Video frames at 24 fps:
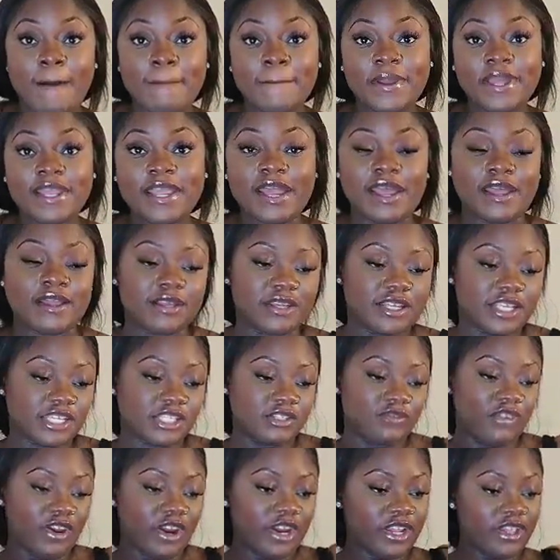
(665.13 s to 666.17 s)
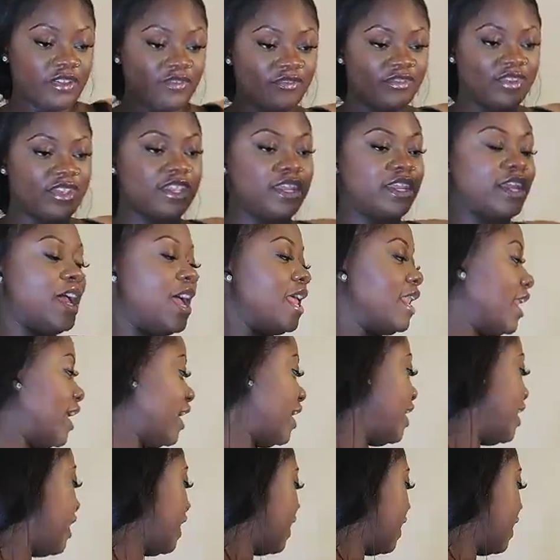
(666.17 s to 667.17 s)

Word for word: but yeah it's very convenient i like